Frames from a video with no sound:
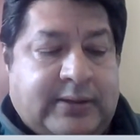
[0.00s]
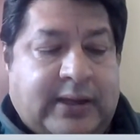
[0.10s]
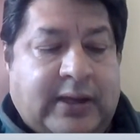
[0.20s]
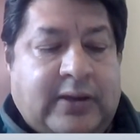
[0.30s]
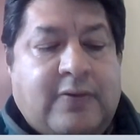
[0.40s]

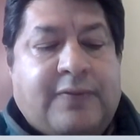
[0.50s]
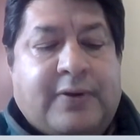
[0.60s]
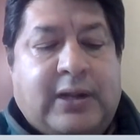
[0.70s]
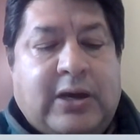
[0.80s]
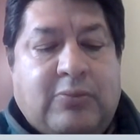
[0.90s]
Thank you for
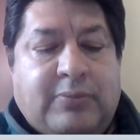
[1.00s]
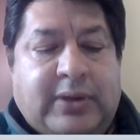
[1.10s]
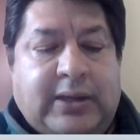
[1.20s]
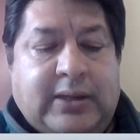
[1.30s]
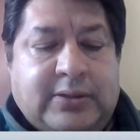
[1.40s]
allowing
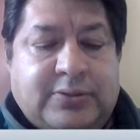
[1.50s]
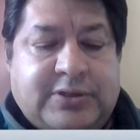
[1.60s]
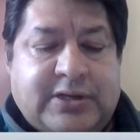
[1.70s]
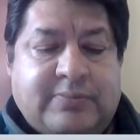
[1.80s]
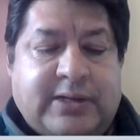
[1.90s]
me to
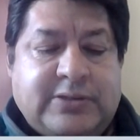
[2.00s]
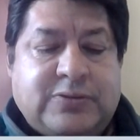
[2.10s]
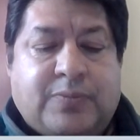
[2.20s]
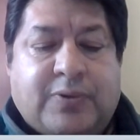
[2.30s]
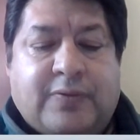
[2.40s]
share my
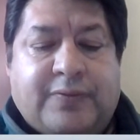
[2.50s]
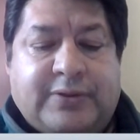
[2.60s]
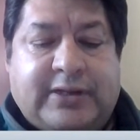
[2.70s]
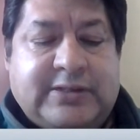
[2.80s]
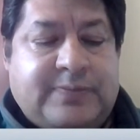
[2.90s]
support for
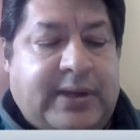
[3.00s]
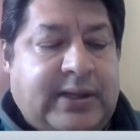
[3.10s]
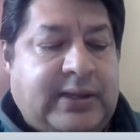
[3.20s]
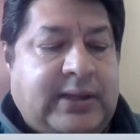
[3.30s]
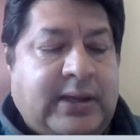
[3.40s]
this
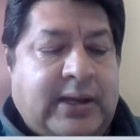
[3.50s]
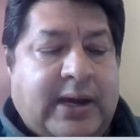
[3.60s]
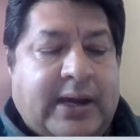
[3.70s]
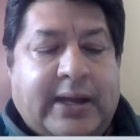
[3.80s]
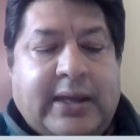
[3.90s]
bill,
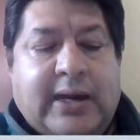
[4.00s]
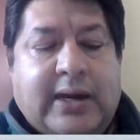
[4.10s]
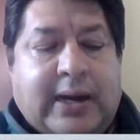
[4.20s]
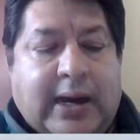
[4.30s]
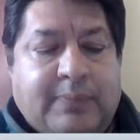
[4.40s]
and I am
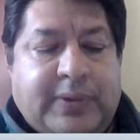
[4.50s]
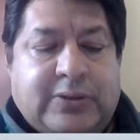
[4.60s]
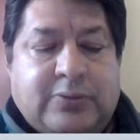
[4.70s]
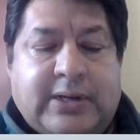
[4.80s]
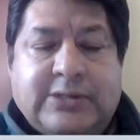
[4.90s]
happy
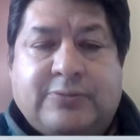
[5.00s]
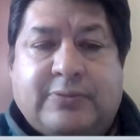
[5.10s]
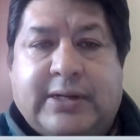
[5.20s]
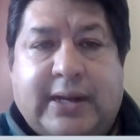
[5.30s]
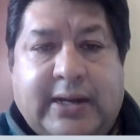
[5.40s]
to
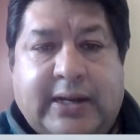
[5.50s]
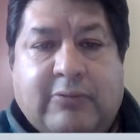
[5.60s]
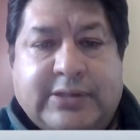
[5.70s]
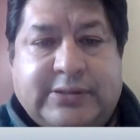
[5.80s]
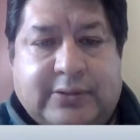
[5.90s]
answer any
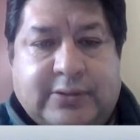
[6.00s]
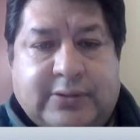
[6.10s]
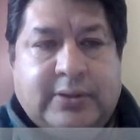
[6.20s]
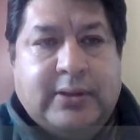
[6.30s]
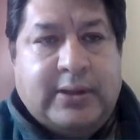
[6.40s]
question.
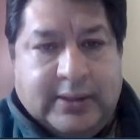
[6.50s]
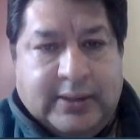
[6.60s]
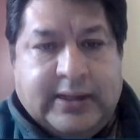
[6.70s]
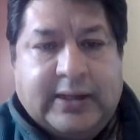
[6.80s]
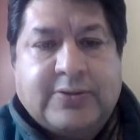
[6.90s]

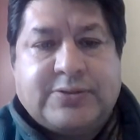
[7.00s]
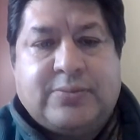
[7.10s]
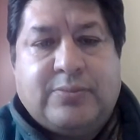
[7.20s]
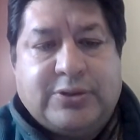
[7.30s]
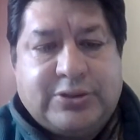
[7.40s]
Thank you so
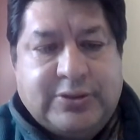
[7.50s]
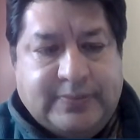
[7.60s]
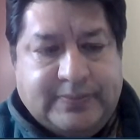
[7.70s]
much.